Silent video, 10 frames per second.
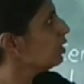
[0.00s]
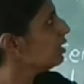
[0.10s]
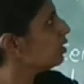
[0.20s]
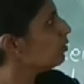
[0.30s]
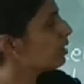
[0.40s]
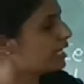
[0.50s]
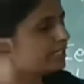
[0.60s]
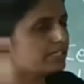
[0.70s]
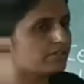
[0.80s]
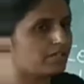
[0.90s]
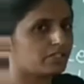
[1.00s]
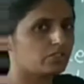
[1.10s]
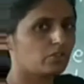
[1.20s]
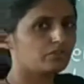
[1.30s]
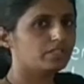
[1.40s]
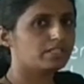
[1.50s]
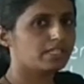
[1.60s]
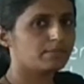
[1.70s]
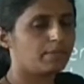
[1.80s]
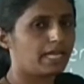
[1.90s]
Now look at the structure of the
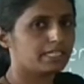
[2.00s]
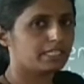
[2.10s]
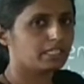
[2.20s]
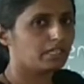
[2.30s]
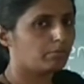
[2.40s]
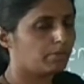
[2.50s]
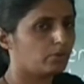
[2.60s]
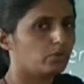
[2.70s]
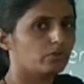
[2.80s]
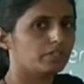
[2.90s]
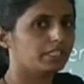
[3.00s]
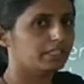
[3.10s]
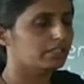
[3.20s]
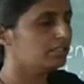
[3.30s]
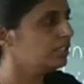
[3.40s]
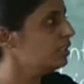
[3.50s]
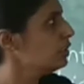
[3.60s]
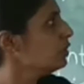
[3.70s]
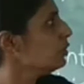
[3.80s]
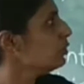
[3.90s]
cisplatin compound over here.
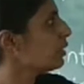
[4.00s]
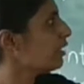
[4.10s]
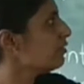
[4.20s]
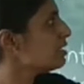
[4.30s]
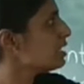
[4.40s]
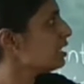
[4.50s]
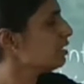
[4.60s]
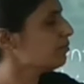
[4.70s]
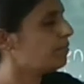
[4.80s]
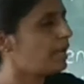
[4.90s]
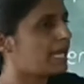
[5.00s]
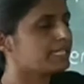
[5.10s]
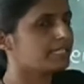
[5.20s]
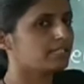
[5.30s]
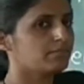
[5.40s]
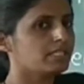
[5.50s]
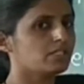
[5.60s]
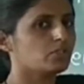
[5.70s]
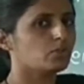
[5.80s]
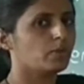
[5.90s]
You can see platinum is
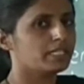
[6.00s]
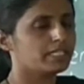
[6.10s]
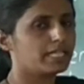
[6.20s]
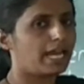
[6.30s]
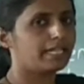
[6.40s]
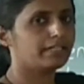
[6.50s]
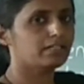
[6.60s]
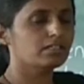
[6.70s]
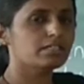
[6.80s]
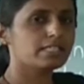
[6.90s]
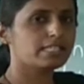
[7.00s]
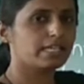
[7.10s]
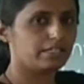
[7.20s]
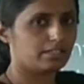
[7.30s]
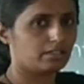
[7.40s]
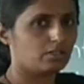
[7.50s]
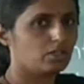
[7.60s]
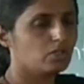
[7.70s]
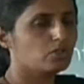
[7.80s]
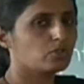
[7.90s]
situated at the center.
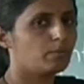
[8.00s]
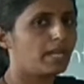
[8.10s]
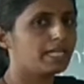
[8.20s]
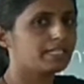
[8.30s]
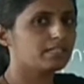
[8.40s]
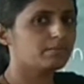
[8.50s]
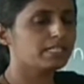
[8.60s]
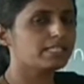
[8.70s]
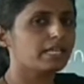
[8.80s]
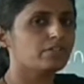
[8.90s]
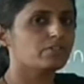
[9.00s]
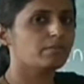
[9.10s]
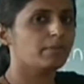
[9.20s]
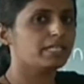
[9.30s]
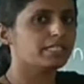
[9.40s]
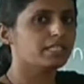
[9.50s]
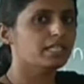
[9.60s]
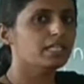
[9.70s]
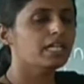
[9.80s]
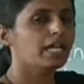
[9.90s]
So platinum is central metal